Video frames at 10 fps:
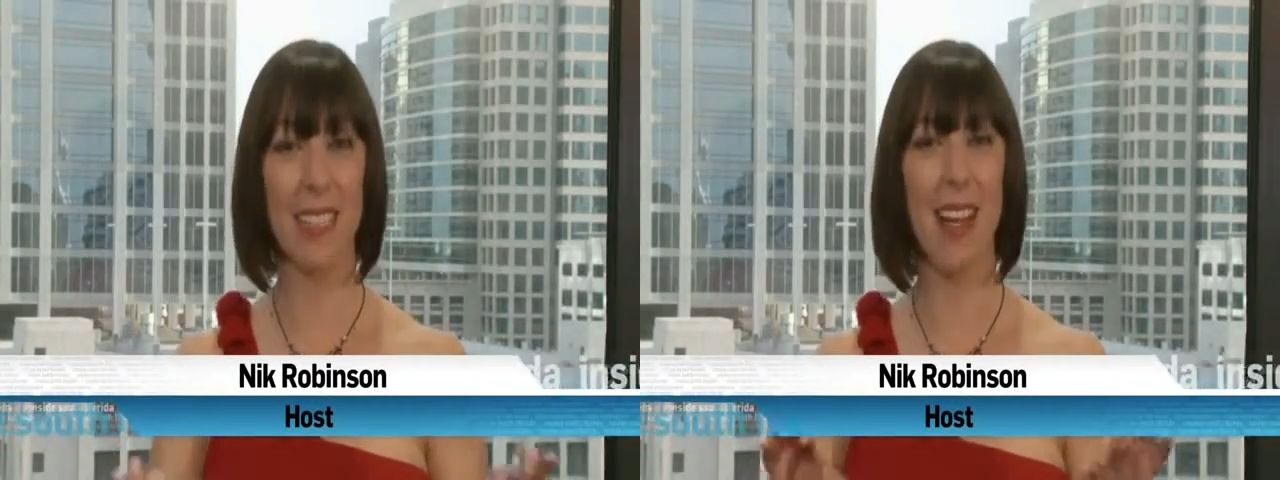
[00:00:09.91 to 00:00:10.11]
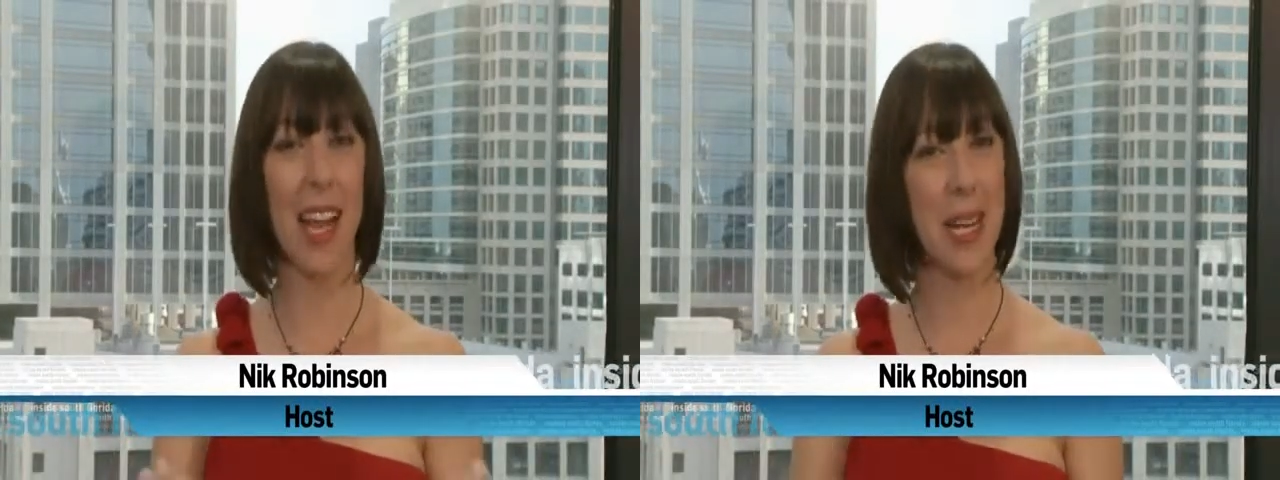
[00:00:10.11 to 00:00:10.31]

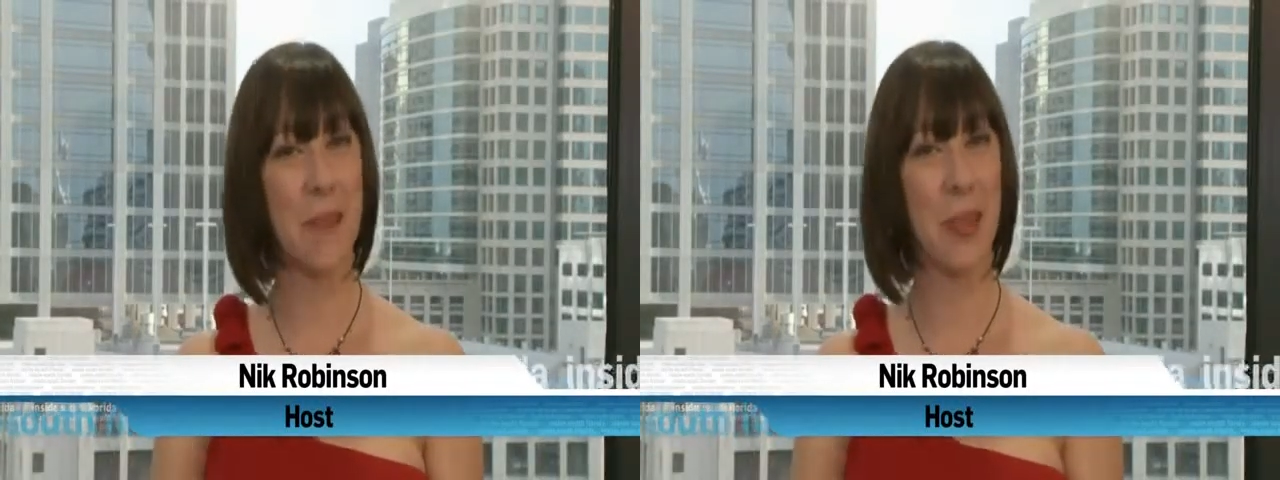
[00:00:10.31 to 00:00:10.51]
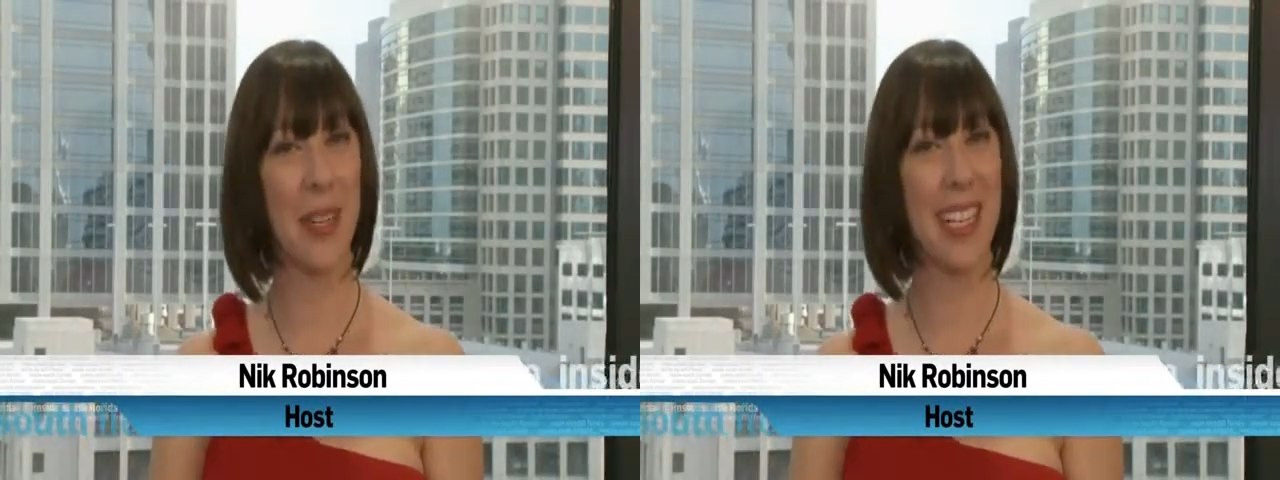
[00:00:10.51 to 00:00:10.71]
a lot of
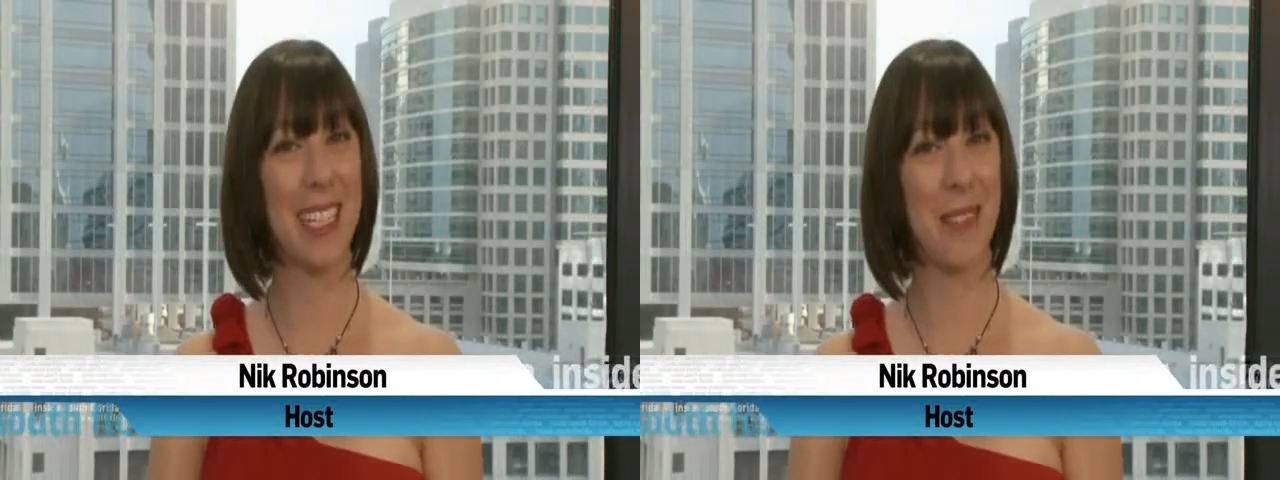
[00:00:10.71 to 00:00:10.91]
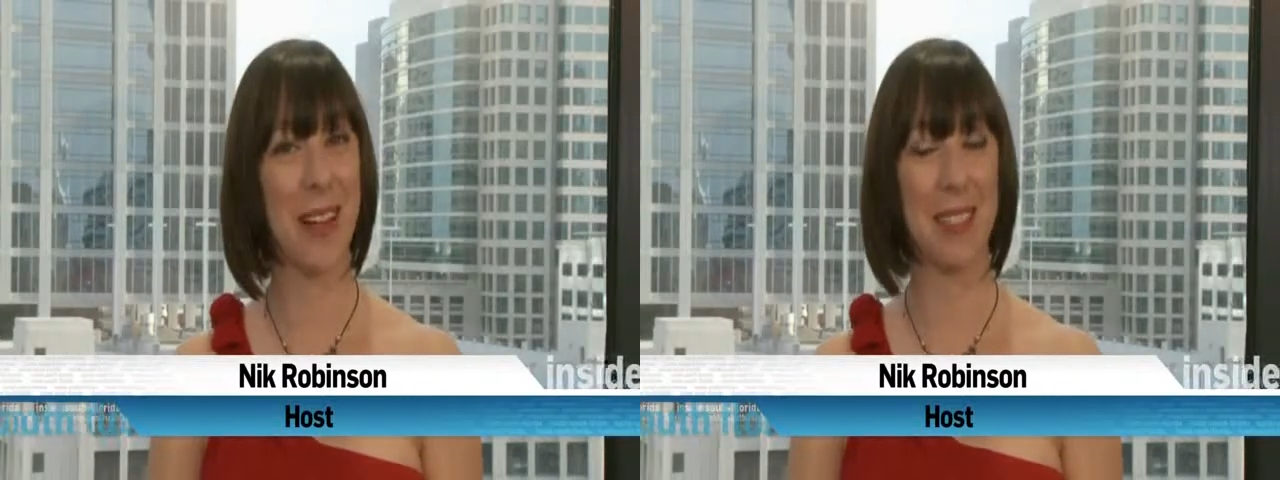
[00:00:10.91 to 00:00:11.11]

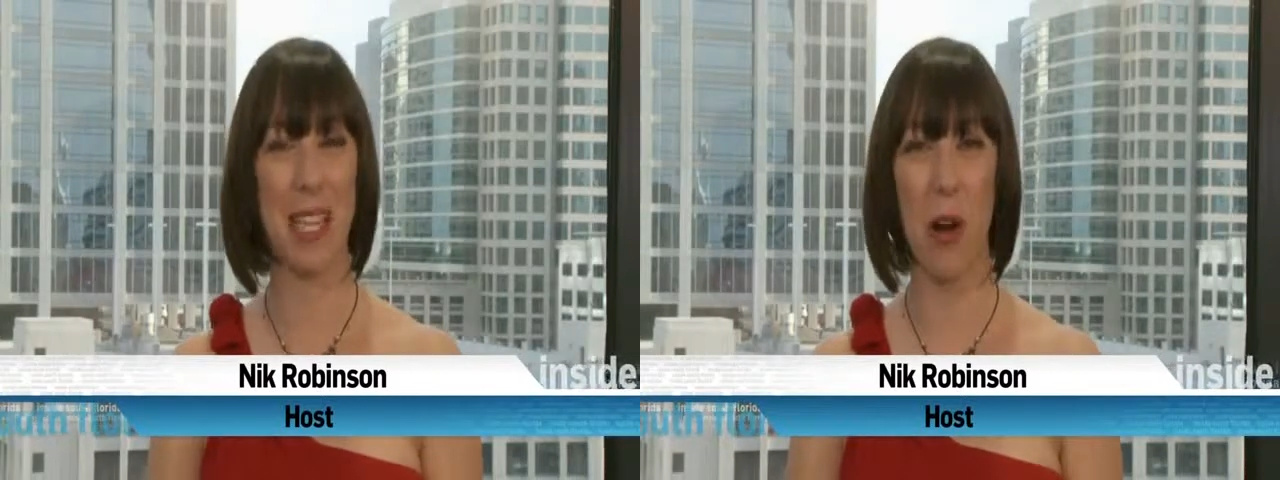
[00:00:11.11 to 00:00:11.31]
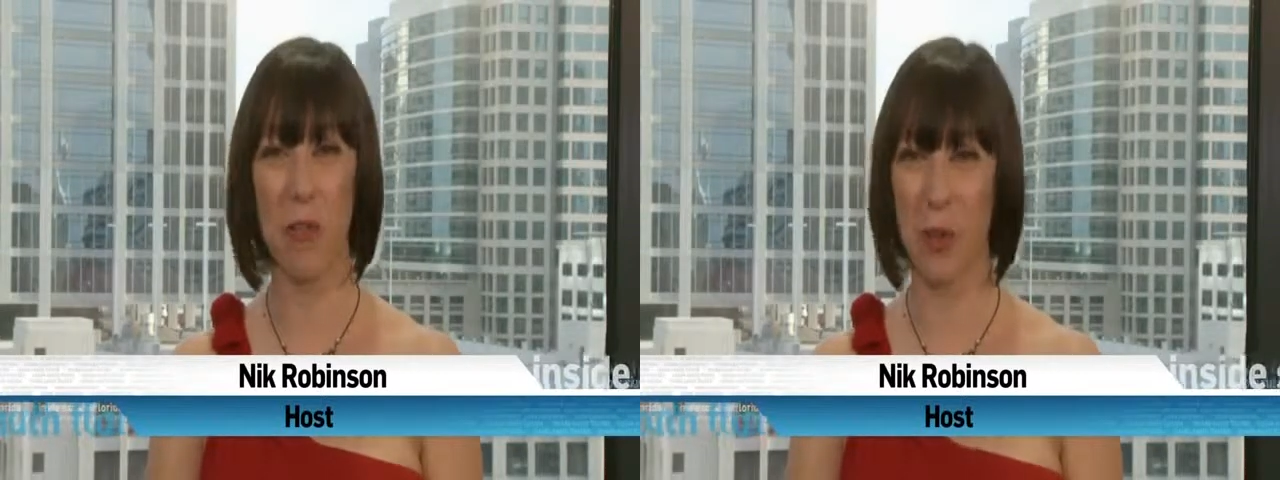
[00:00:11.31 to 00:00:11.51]
communities around
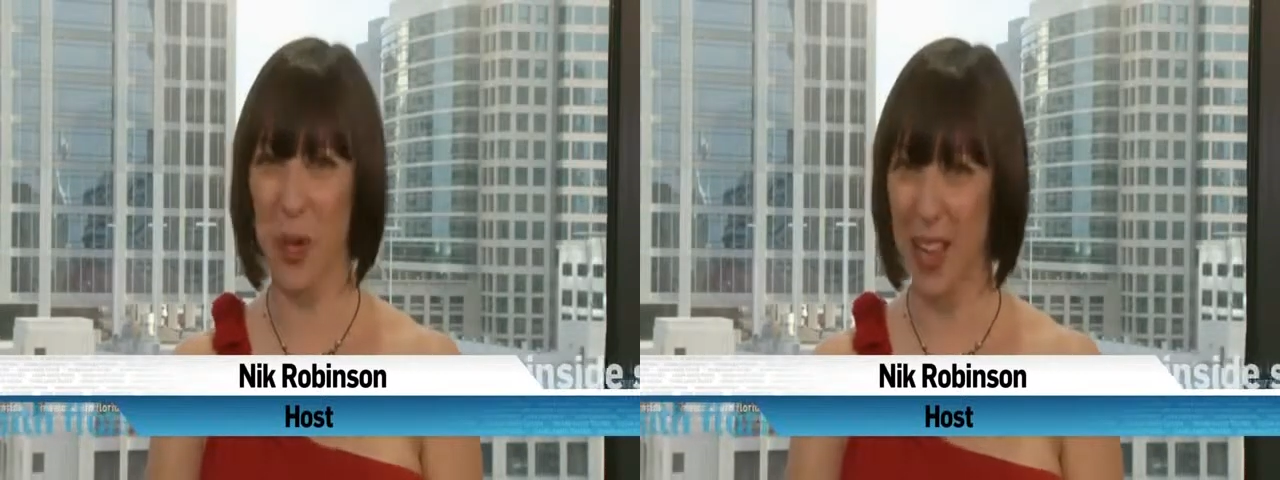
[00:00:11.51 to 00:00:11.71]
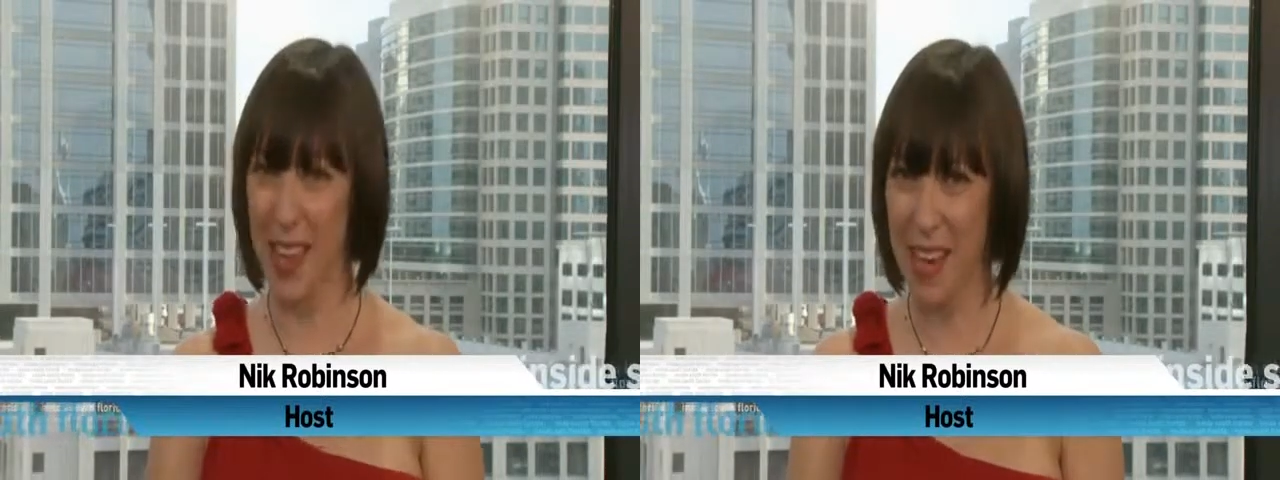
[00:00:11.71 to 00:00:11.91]
South
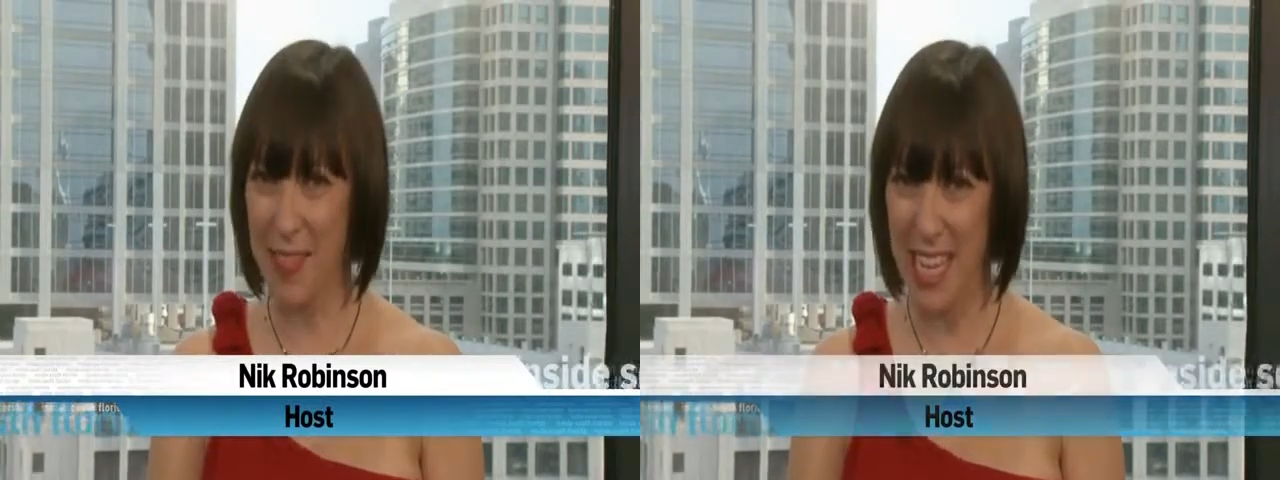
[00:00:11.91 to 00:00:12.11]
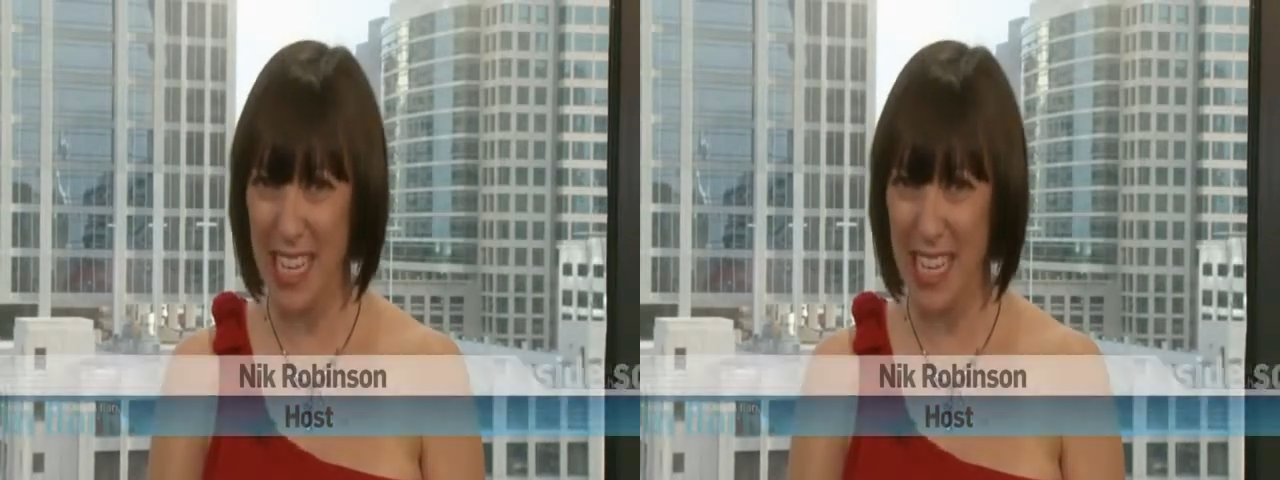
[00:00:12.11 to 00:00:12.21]
Florida that have